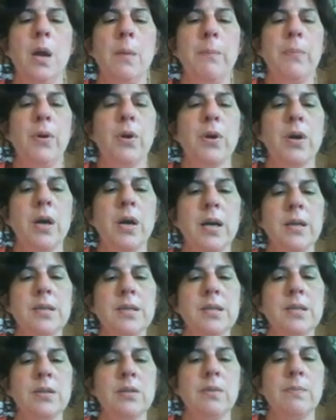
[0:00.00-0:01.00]

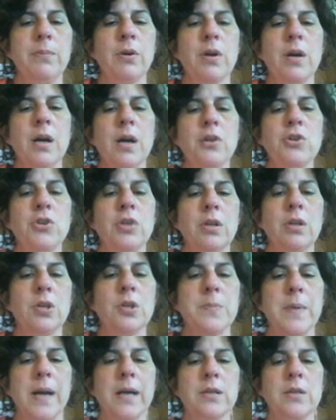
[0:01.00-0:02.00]
Percussion
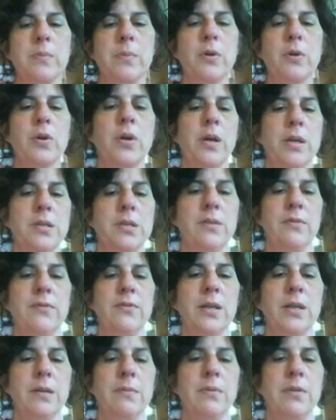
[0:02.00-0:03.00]
goes back to percussive
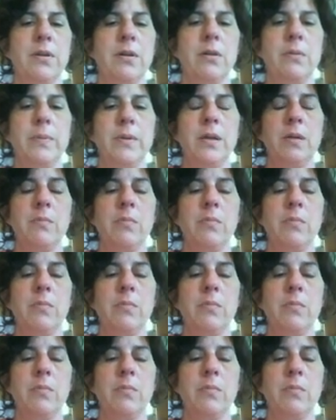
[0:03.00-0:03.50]
type therapy.